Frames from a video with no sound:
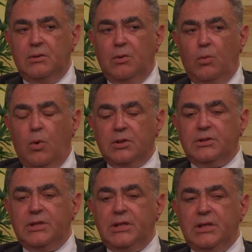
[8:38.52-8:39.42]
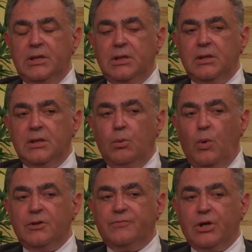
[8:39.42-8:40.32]

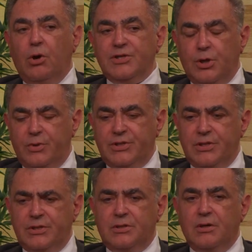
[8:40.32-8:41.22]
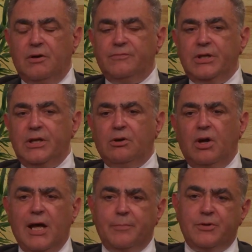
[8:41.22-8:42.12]
one of the consequences of the
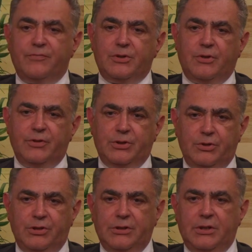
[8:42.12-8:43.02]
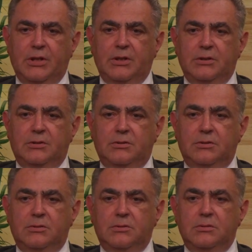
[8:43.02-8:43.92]
collapse of the Soviet Union and
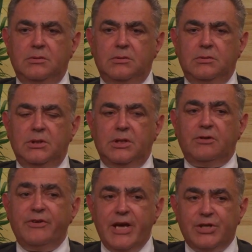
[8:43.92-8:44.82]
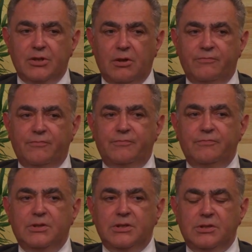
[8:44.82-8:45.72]
the creation of
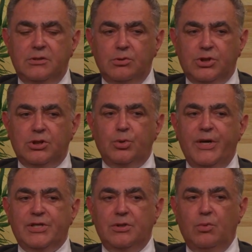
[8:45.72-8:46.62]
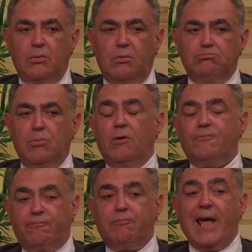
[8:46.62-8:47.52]
this new situation of
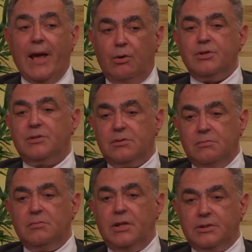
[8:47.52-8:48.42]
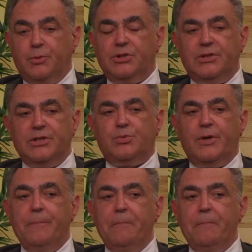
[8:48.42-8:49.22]
chaos, let's put it this way,